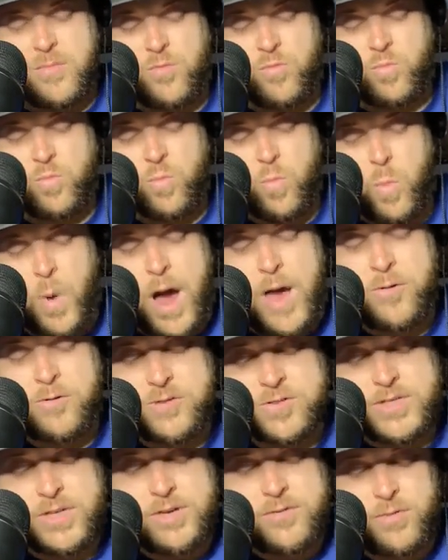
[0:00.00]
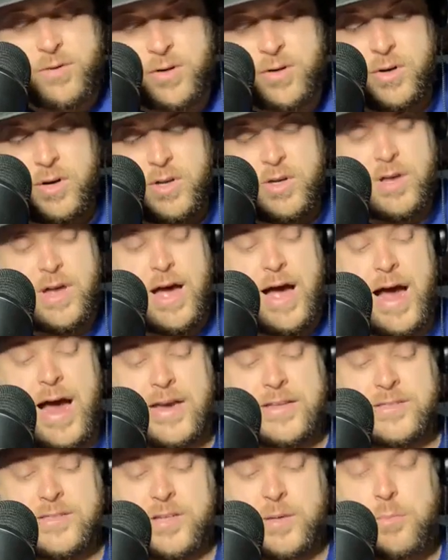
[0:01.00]
wide receiver
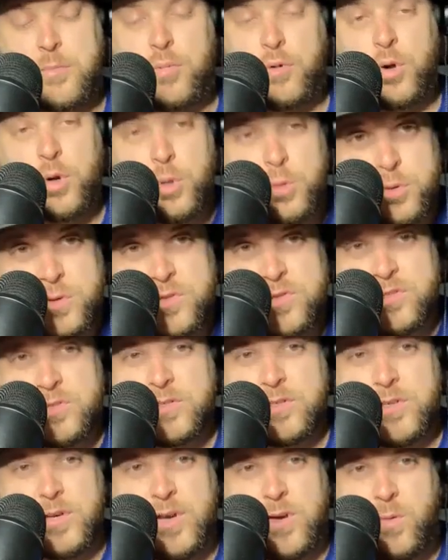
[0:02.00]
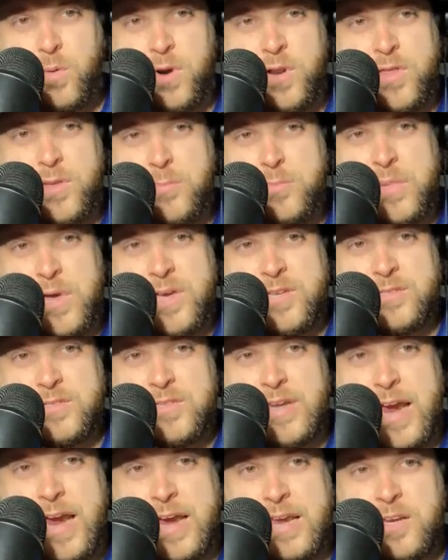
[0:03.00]
Isaac Bruce, one of the best
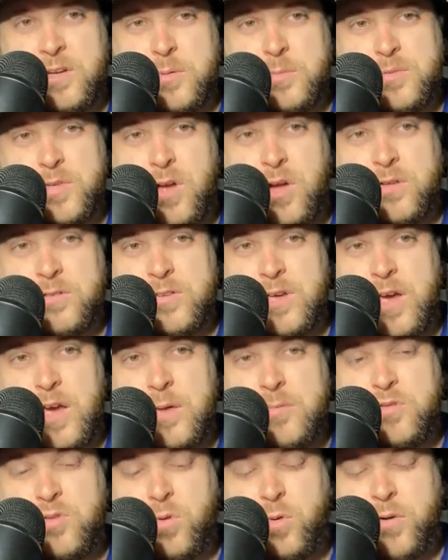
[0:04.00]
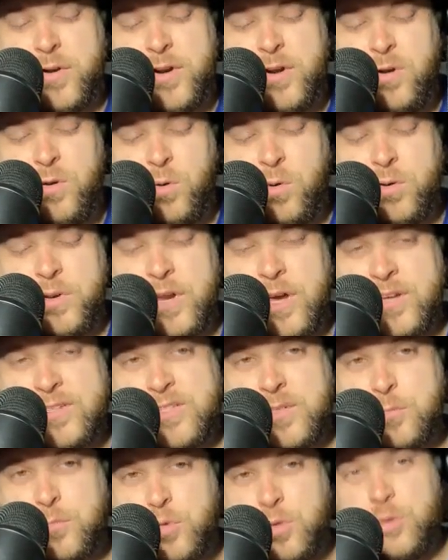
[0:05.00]
tandems all time. Torrey Holt and
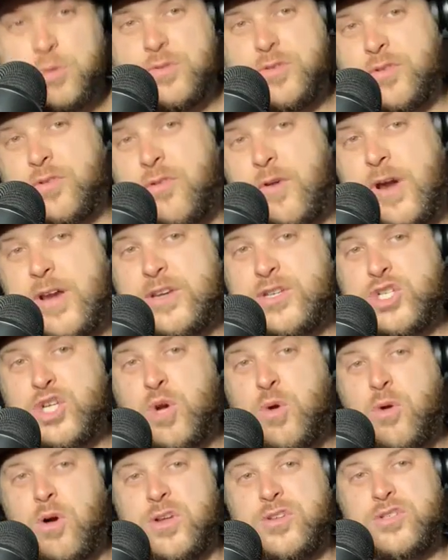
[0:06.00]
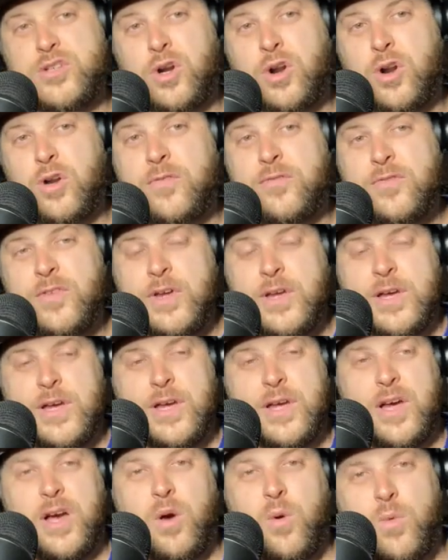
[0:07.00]
Isaac Bruce, the greatest show on turf,
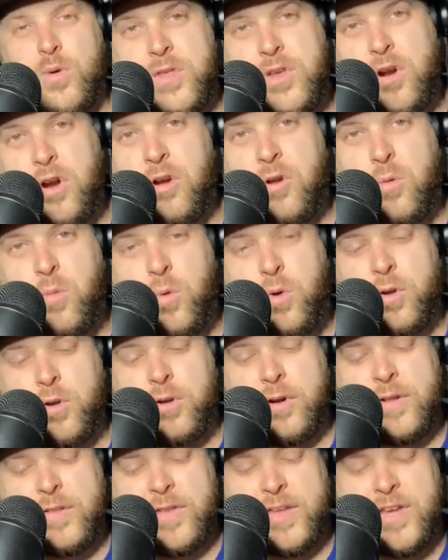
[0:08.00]
with Kurt Warner and